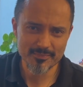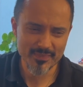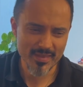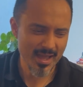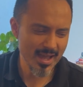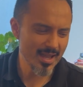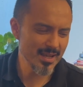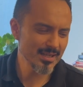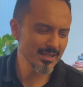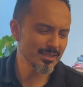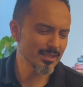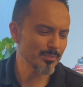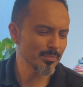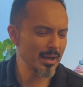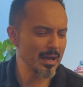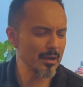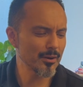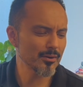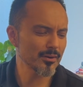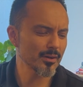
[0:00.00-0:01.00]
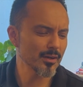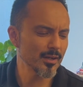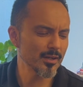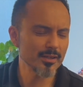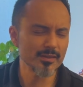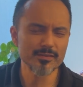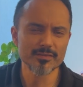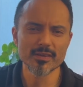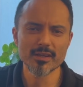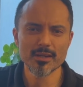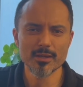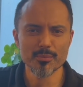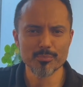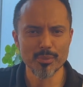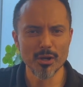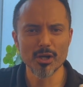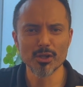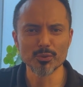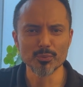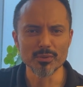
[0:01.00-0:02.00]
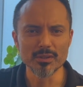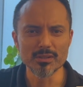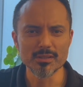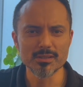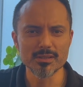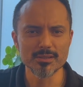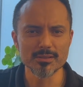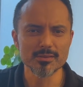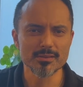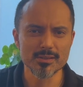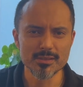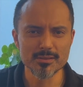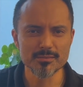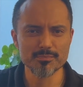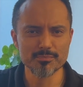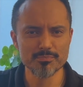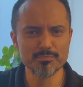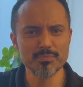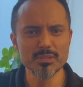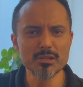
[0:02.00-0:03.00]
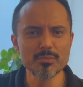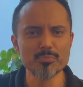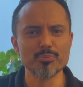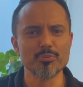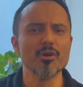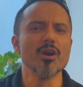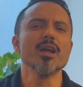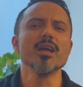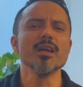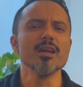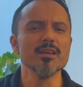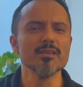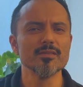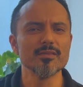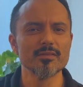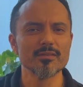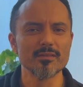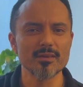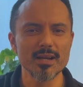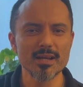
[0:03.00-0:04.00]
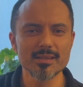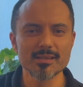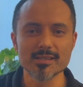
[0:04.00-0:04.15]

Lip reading: I need the power of Baldwin to be brave, right?